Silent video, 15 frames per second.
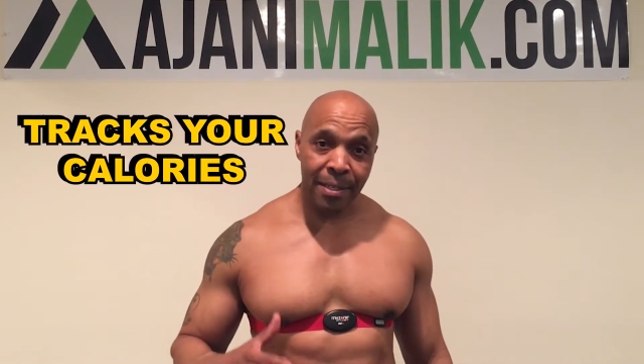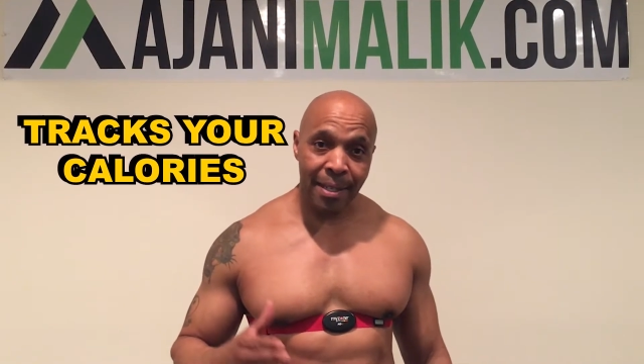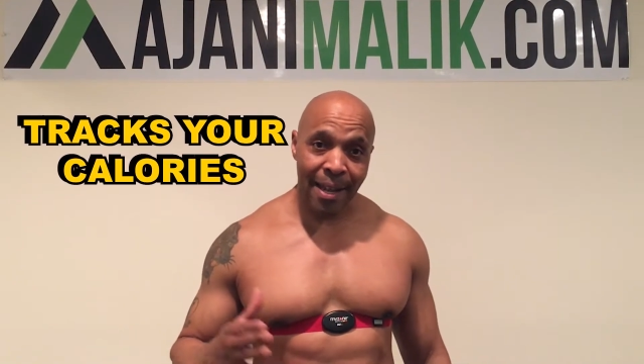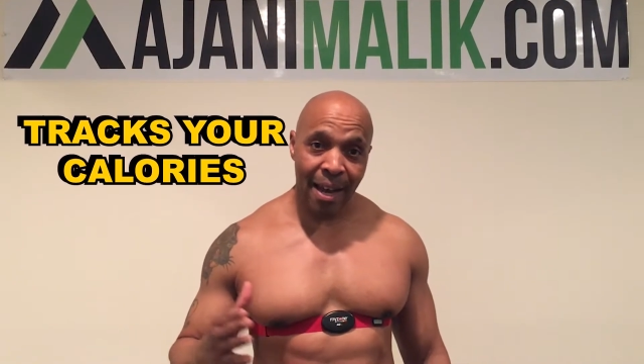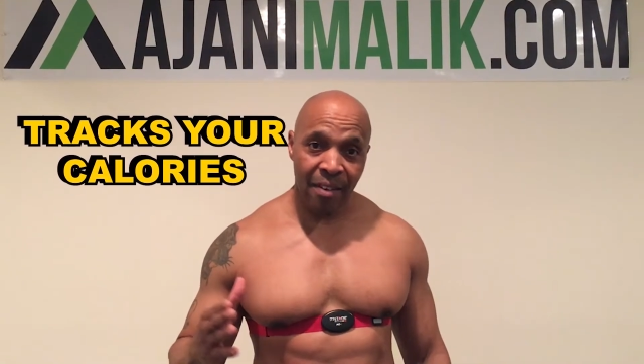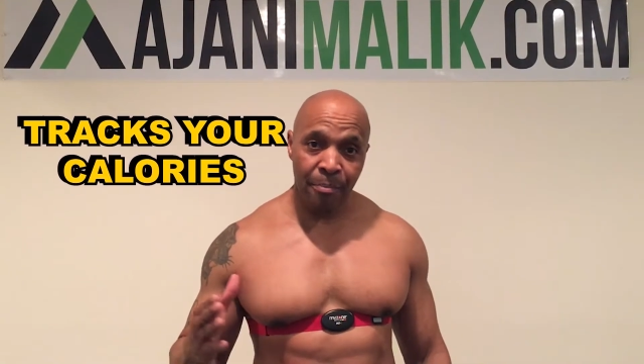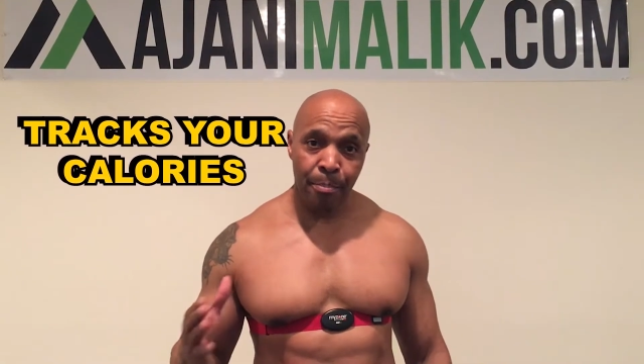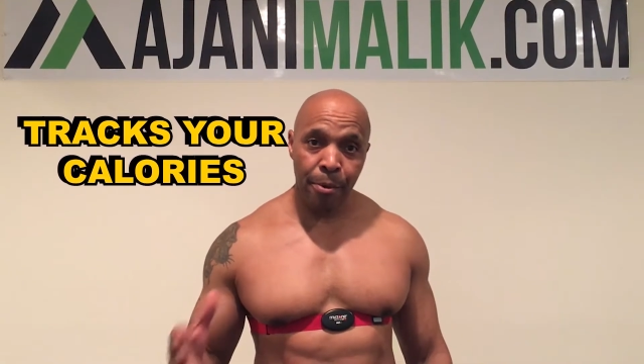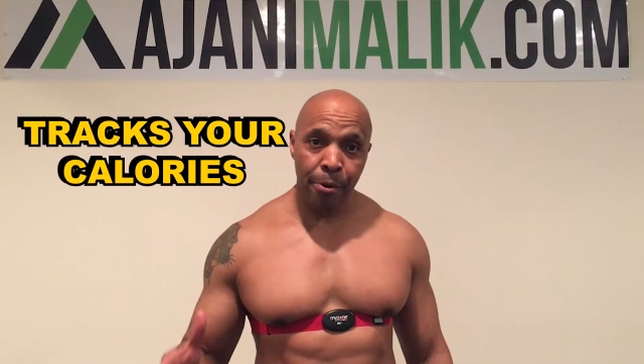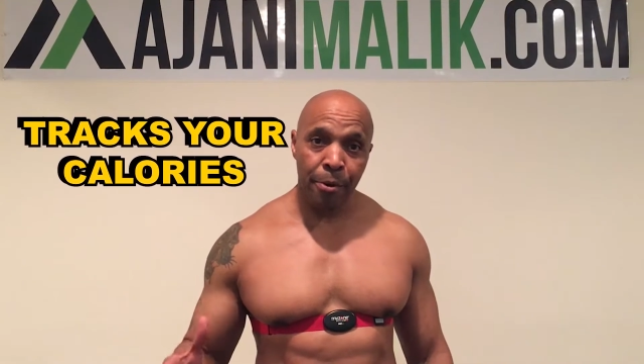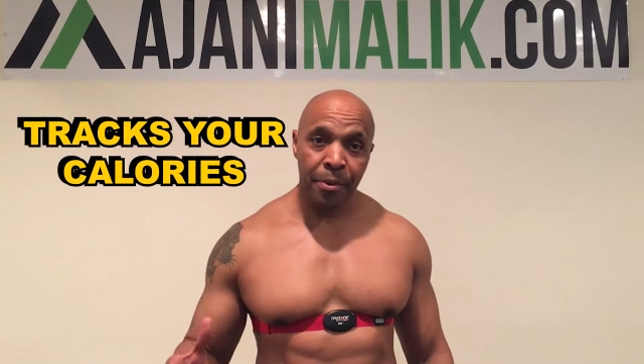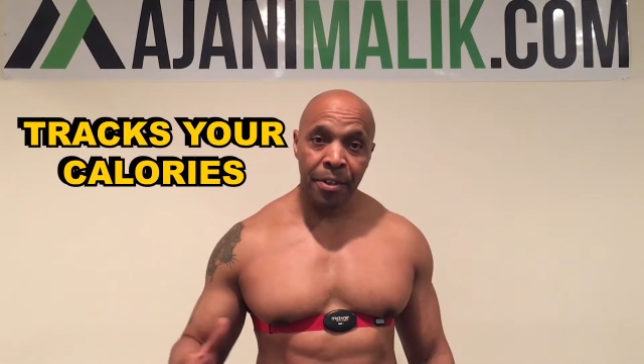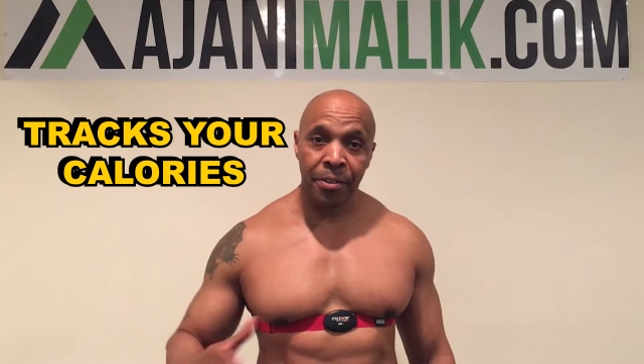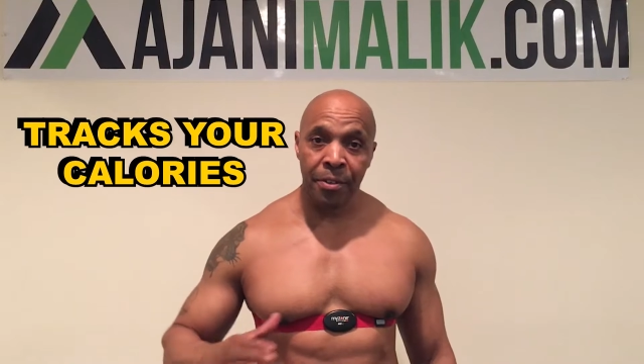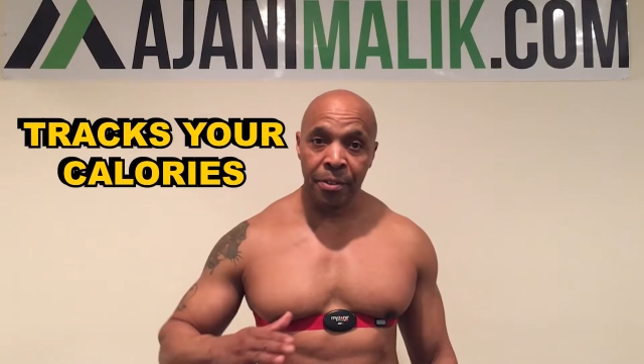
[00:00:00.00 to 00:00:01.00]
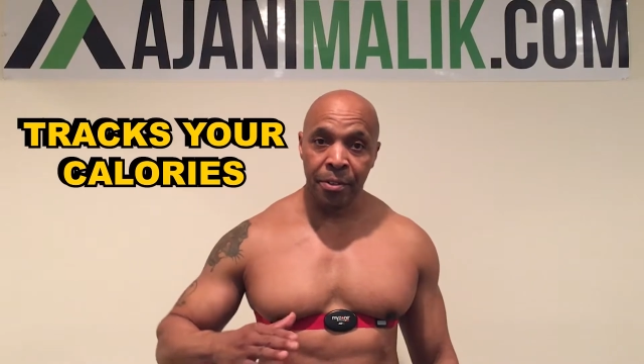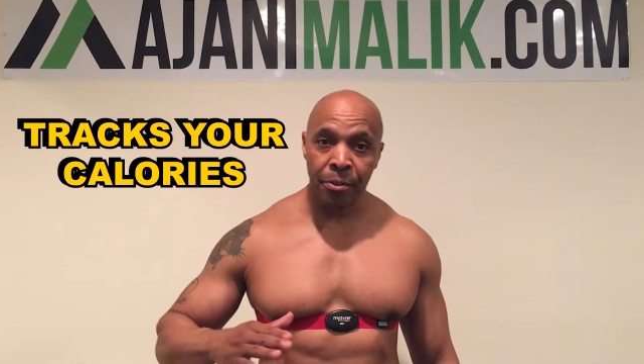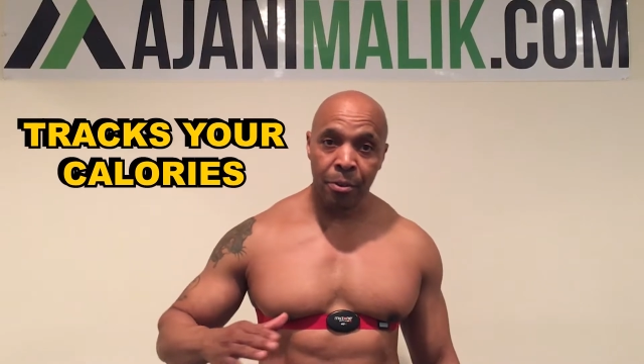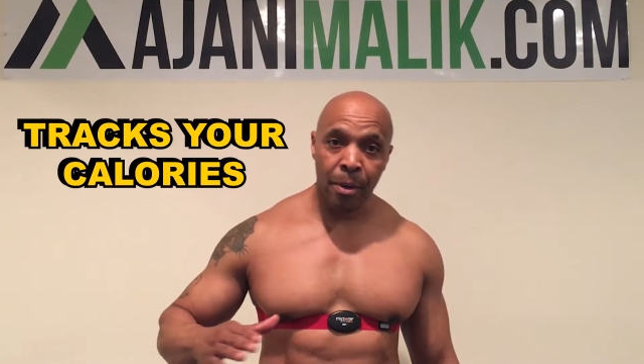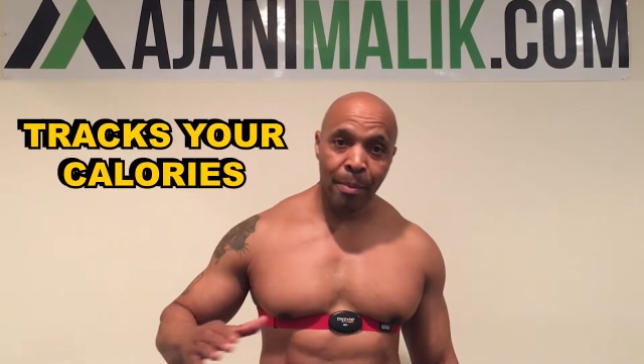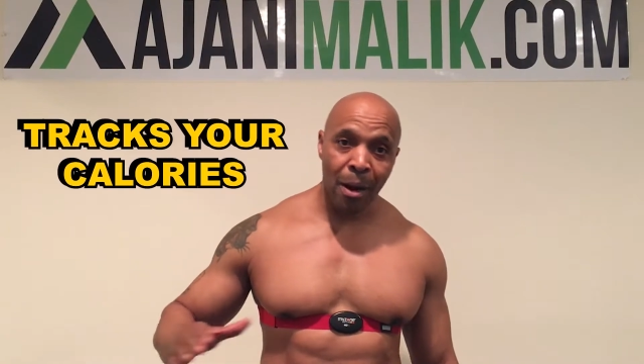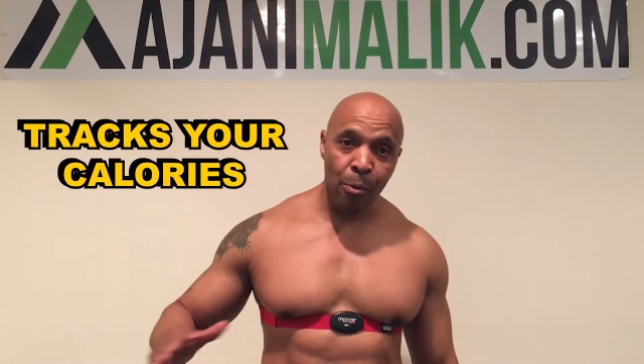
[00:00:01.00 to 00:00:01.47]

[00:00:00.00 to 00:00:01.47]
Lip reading: that I've burned during my